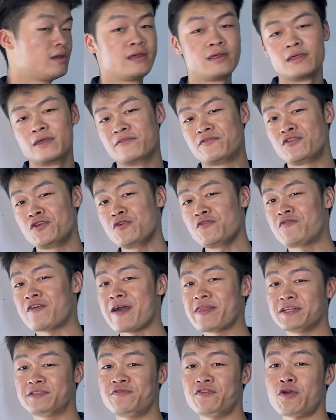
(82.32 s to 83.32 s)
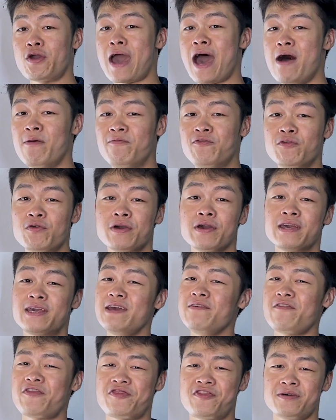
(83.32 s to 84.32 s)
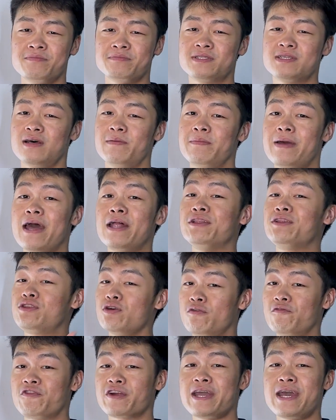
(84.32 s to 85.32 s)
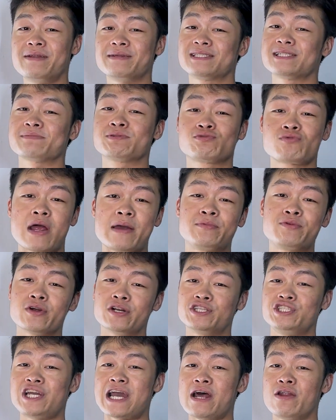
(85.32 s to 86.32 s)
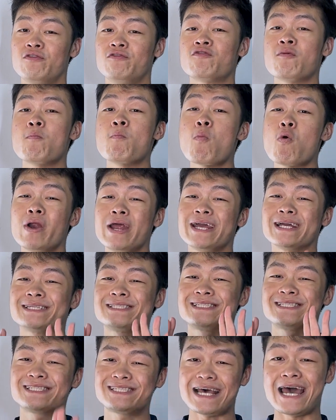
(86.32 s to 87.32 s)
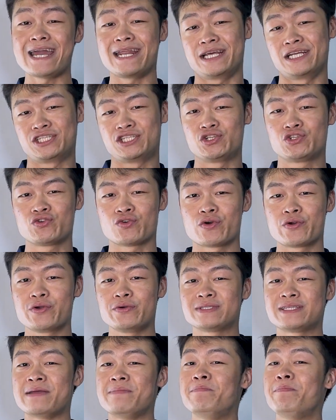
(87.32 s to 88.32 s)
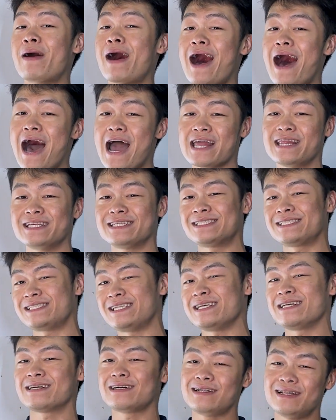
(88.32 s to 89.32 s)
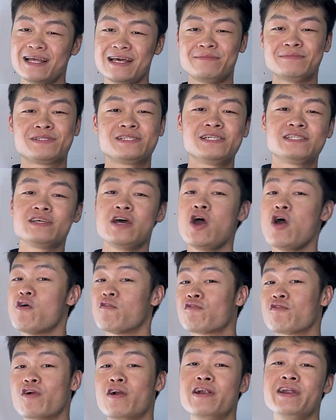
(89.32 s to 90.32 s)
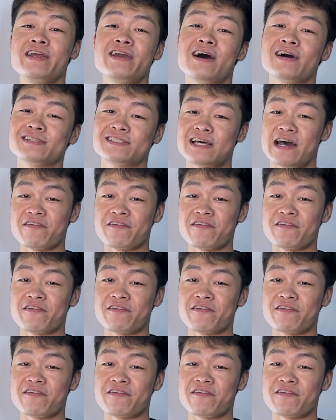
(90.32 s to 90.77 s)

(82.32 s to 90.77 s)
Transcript: If you find this video helpful, give a thumbs up and don't forget to subscribe to our channel for more exciting tutorials and behind-the-scenes glimpses for our neon sign